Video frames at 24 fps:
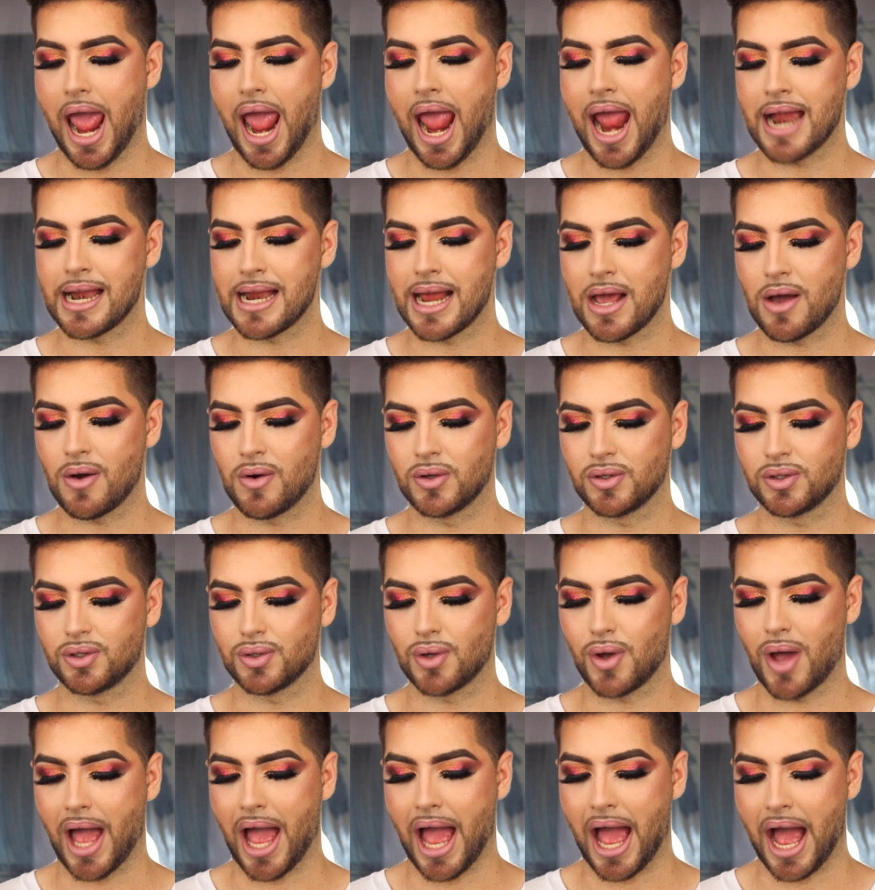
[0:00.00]
and I
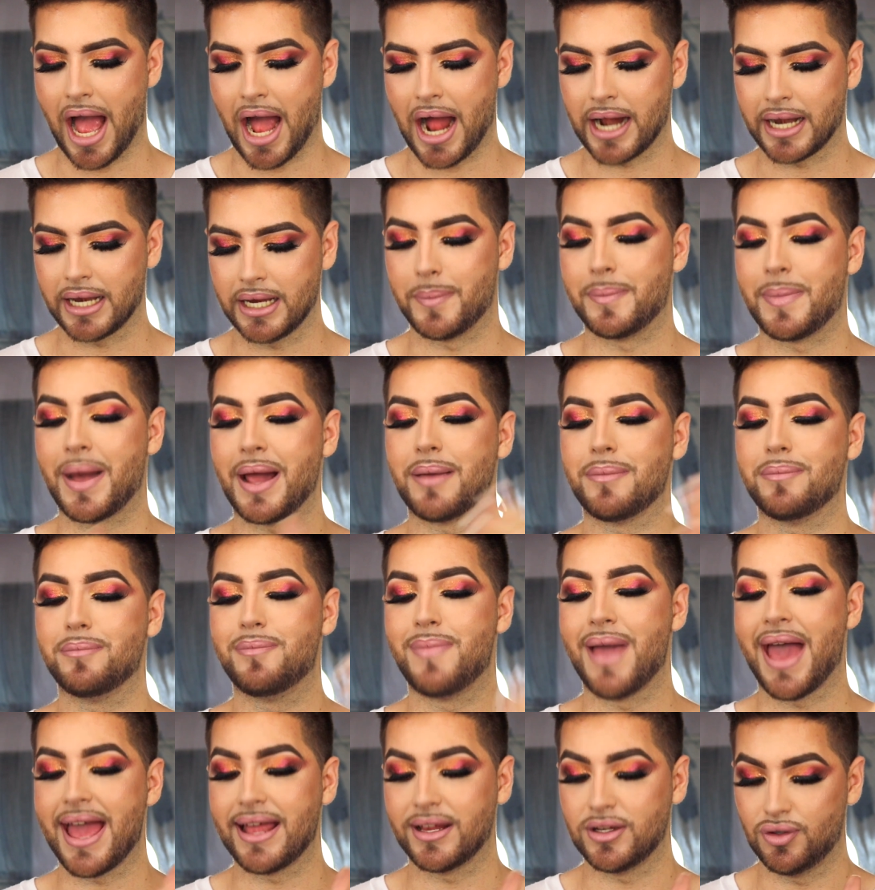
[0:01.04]
also had my
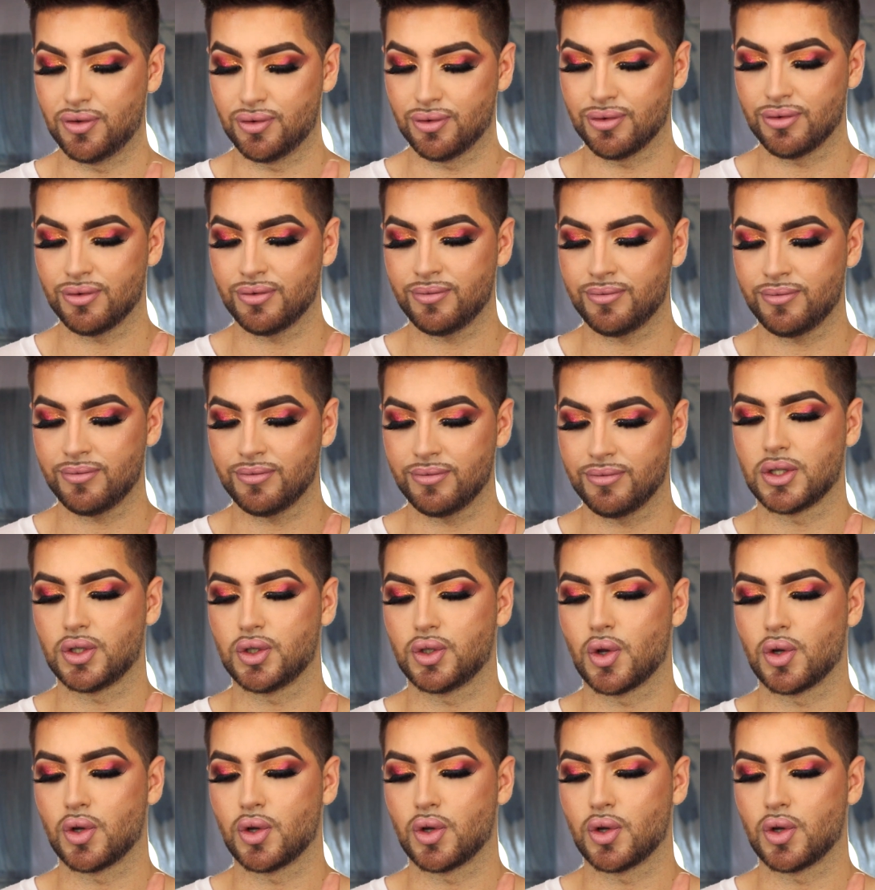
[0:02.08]
bedroom,